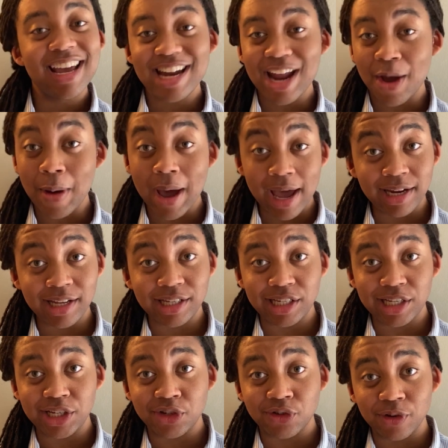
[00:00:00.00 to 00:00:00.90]
Now,
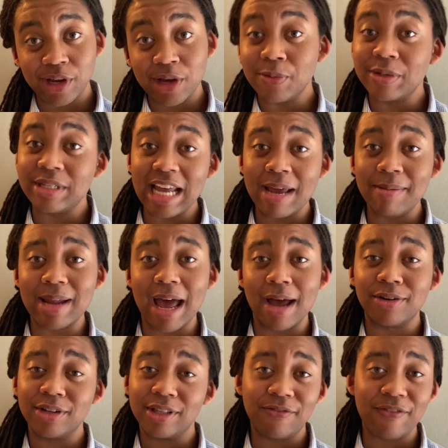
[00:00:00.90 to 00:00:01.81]
Hennesy Street was named
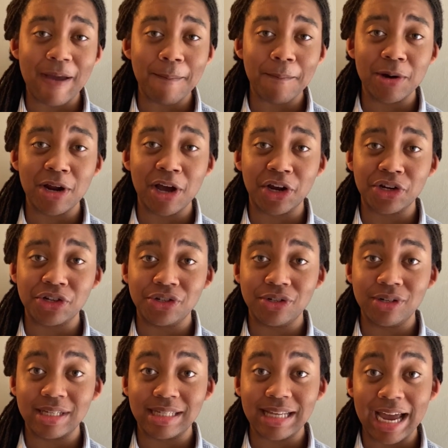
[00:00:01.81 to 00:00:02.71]
after the famed
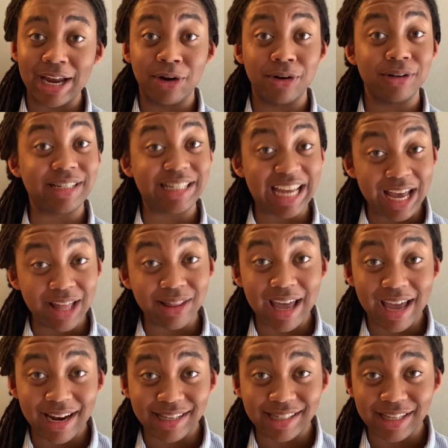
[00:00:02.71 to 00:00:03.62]
production designer Dale
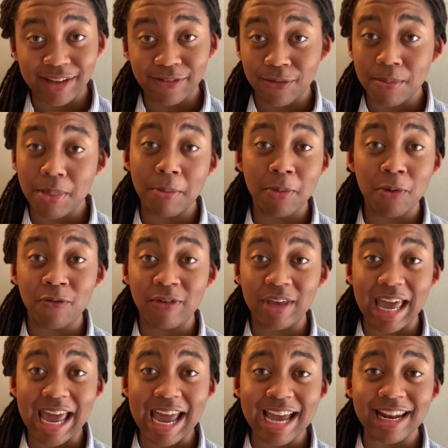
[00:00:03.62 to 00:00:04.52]
Hennesy from the movie
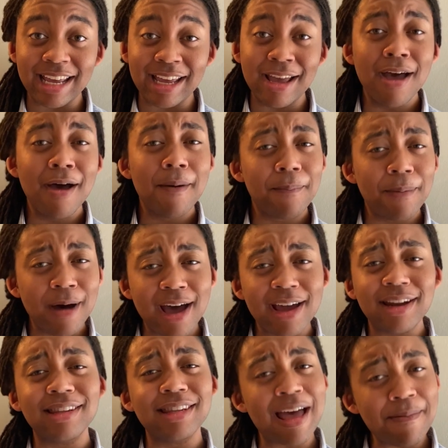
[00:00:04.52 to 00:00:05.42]
Annie,
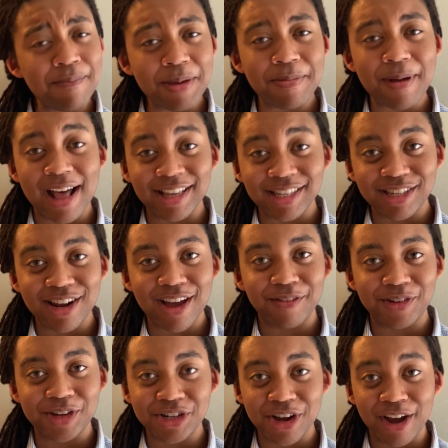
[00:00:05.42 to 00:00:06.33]
but let me pass it
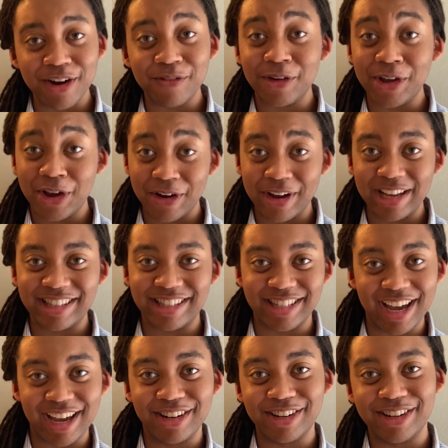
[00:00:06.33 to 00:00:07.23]
off to John for your
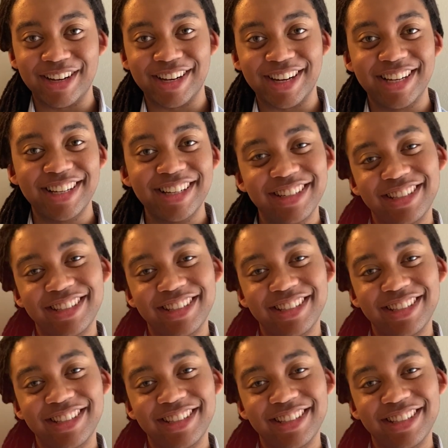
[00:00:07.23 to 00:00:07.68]
inside look.